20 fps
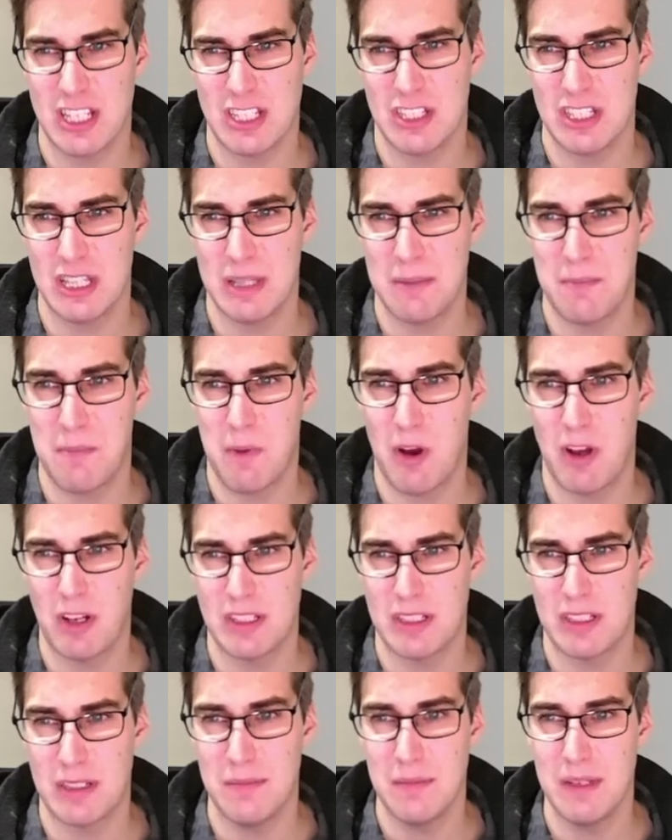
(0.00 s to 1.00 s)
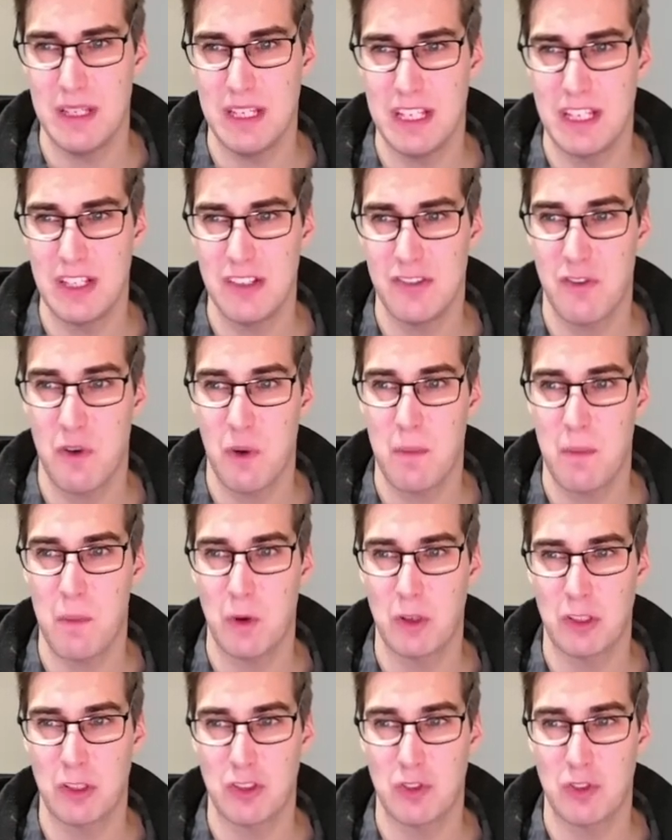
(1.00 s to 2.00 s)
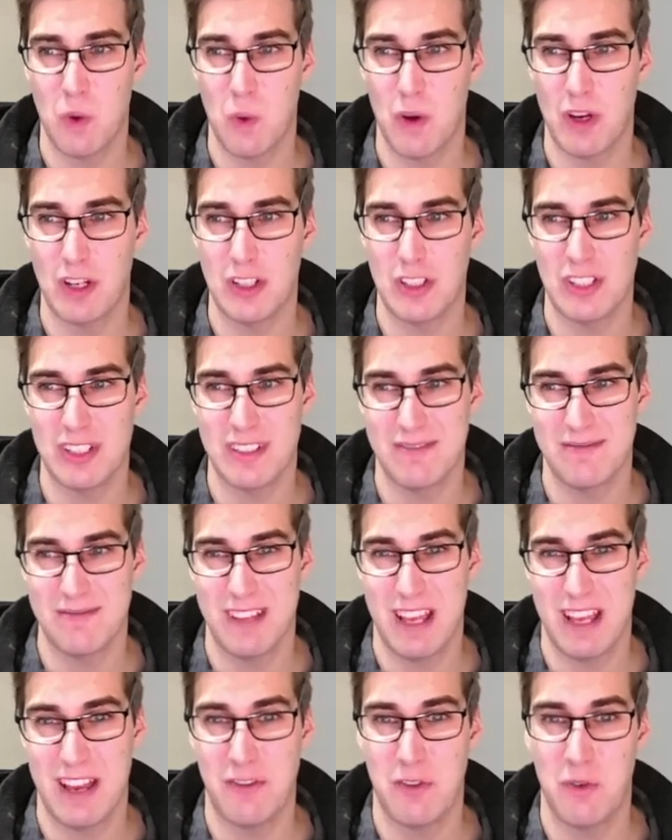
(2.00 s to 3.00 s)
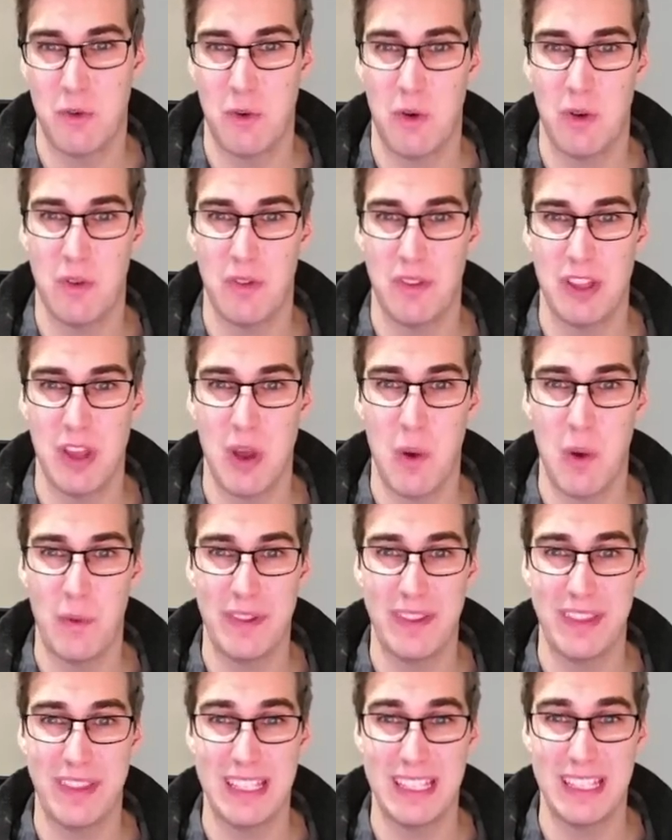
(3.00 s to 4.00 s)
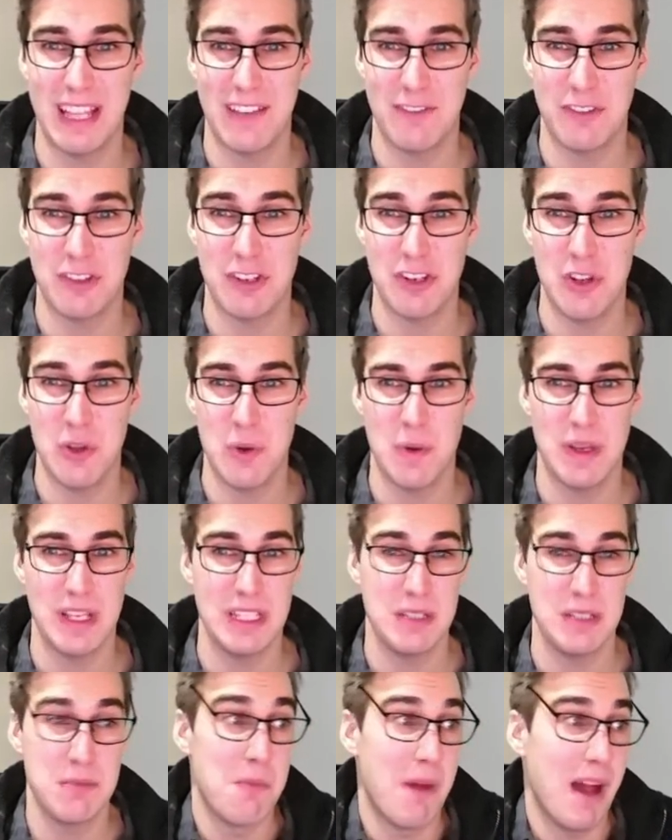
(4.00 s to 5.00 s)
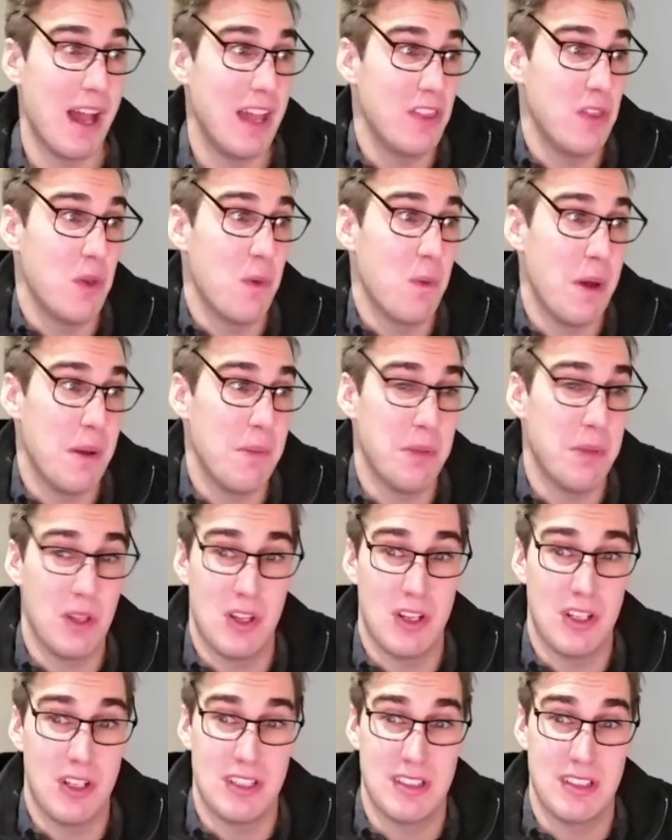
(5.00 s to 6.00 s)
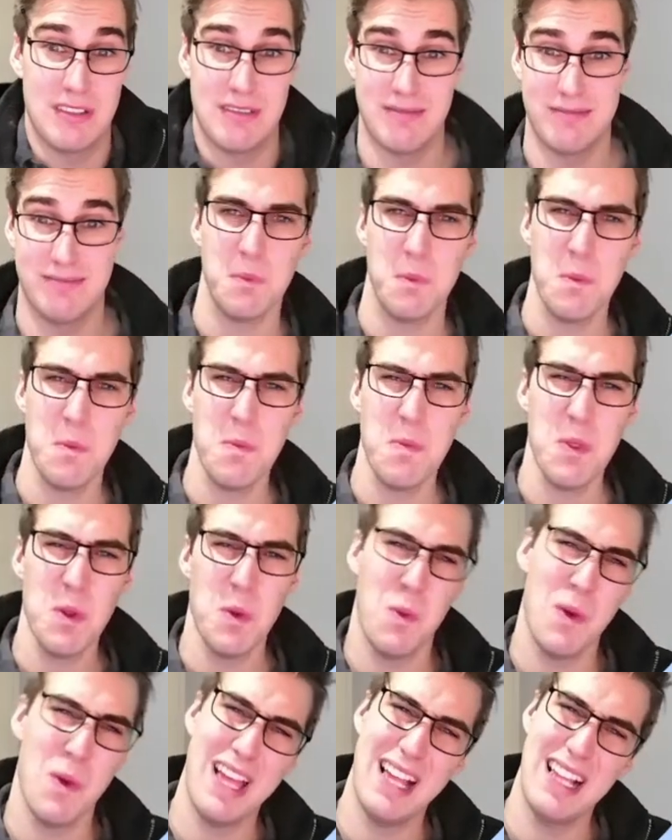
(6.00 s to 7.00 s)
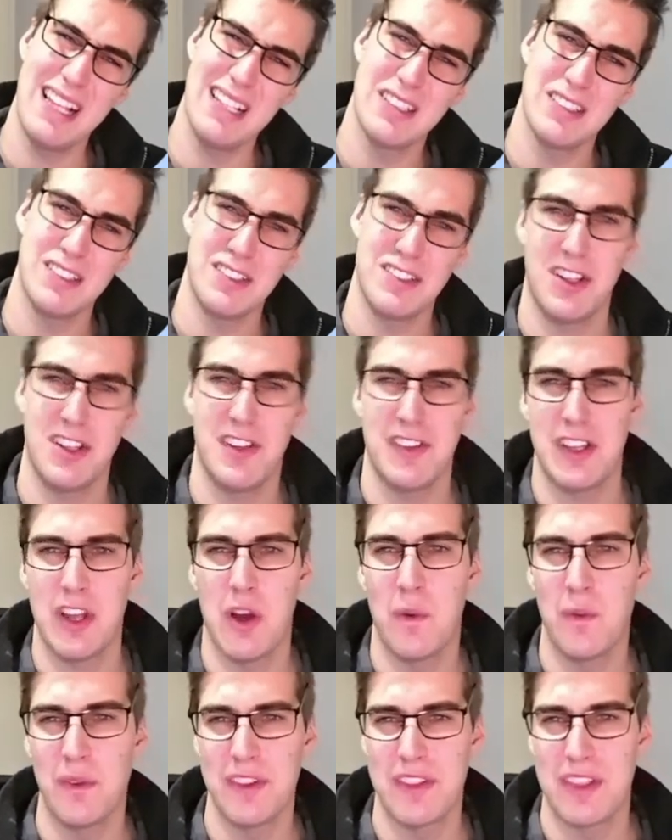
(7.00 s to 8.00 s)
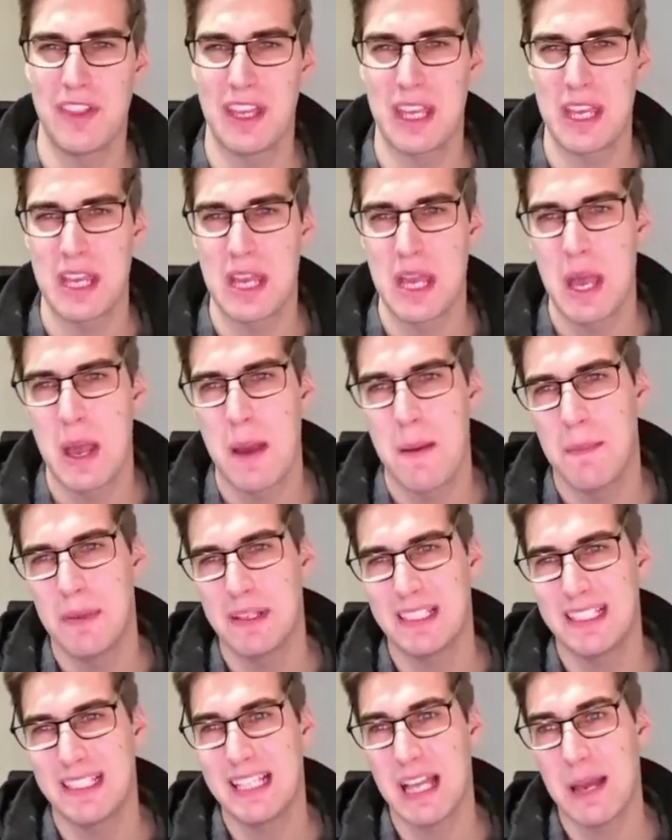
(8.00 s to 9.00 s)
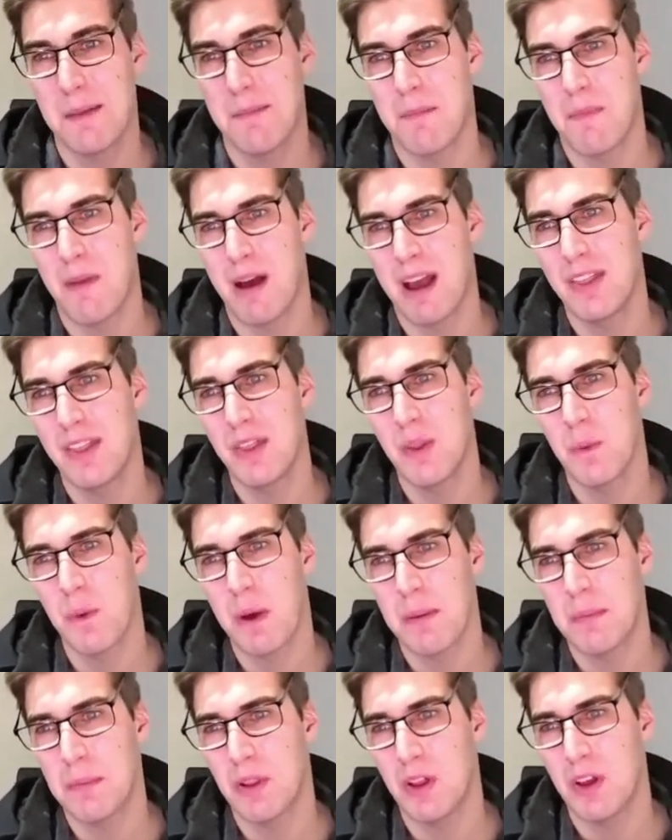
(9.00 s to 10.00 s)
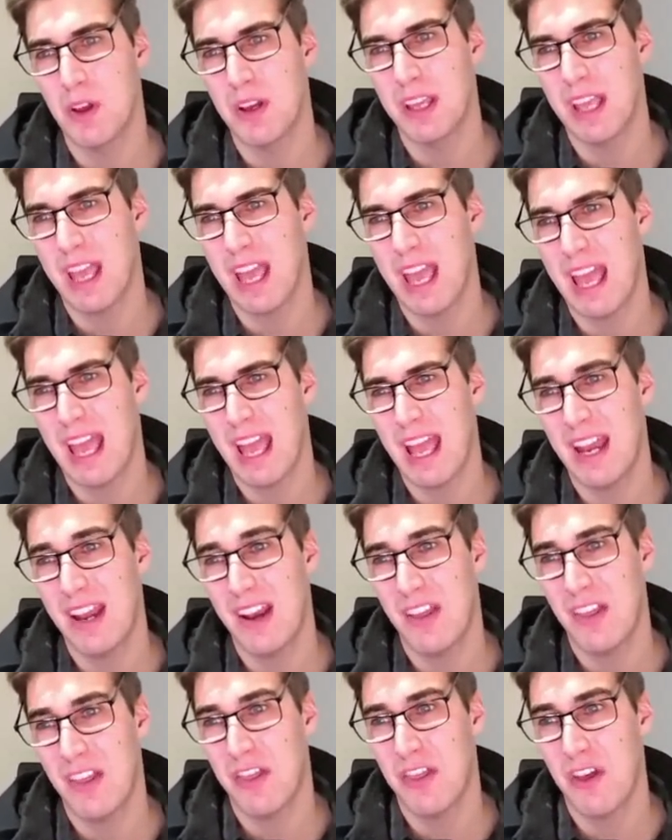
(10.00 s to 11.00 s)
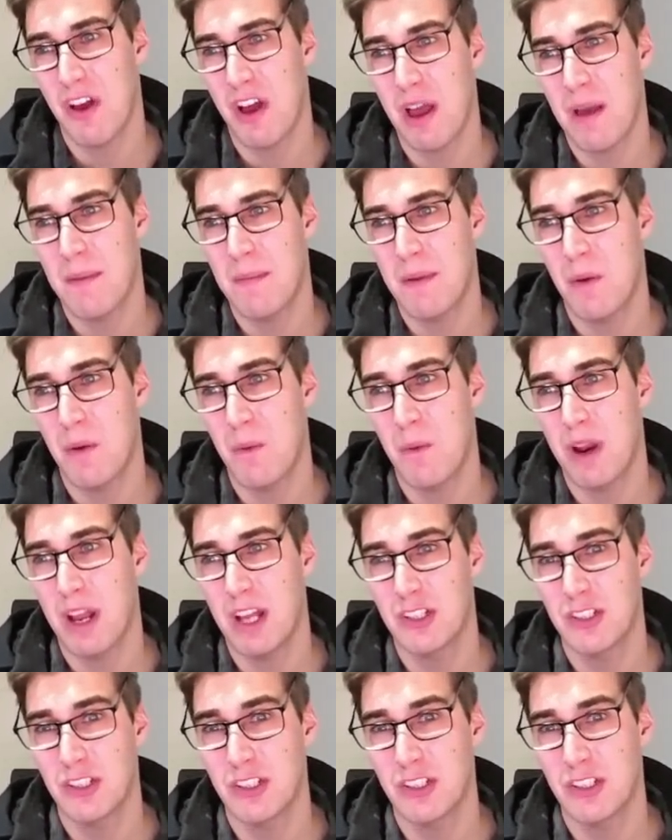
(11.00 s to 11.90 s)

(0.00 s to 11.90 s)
to the bottom for more storage. After all, the only thing left to do is mine the OneBlock. Well, not the only thing, but since I mined the OneBlock and thought about what I should